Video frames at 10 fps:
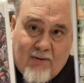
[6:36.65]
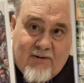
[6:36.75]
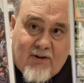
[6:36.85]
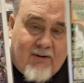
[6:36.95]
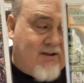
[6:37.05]

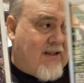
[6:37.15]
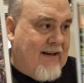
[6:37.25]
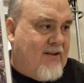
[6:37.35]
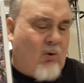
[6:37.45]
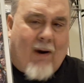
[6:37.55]
so it's
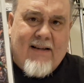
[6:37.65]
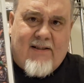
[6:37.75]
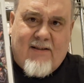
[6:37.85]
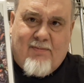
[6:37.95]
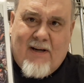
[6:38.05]
like twice
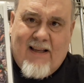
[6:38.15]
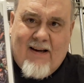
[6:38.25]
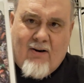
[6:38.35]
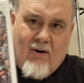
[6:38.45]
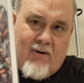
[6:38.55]
as many
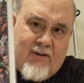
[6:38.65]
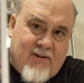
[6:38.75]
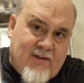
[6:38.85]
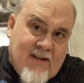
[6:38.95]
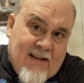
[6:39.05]

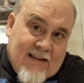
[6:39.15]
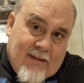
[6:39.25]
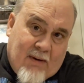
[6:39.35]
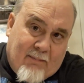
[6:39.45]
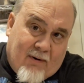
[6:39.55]
heroes.
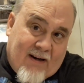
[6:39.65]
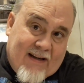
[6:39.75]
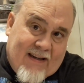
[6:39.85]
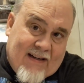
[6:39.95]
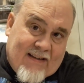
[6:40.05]
Let me bring
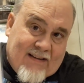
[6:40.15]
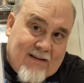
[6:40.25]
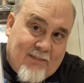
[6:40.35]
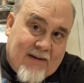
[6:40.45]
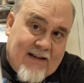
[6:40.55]
it in a
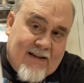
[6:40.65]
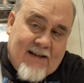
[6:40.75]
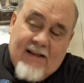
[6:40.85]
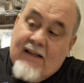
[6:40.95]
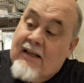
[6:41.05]
little bit.
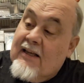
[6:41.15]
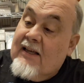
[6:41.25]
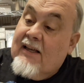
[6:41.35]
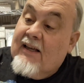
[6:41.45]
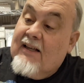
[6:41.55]

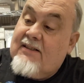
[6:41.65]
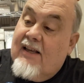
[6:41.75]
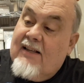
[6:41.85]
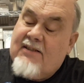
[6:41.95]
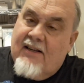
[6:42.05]

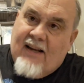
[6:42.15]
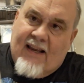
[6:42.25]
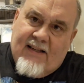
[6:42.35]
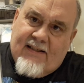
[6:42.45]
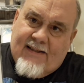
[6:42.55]
It's a
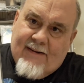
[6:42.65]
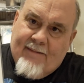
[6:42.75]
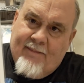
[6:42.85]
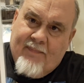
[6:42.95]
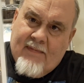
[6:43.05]
nice
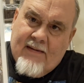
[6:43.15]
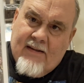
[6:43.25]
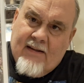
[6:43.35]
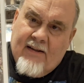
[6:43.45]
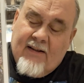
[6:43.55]

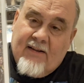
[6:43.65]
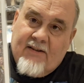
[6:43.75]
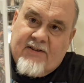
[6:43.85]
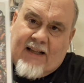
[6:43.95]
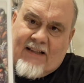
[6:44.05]

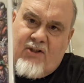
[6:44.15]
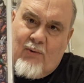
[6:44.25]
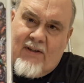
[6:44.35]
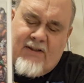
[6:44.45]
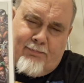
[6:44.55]

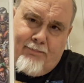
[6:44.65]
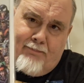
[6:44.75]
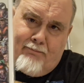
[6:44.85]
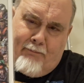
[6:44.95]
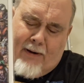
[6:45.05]
statuesque
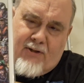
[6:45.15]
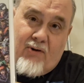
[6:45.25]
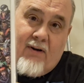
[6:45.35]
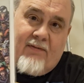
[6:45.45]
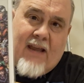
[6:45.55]

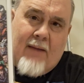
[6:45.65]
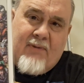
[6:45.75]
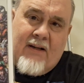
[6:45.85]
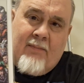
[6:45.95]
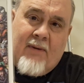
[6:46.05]
picture of
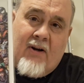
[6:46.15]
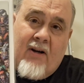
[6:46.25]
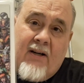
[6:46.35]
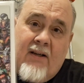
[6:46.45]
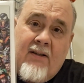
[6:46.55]
Captain
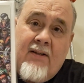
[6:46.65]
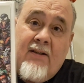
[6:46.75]
America.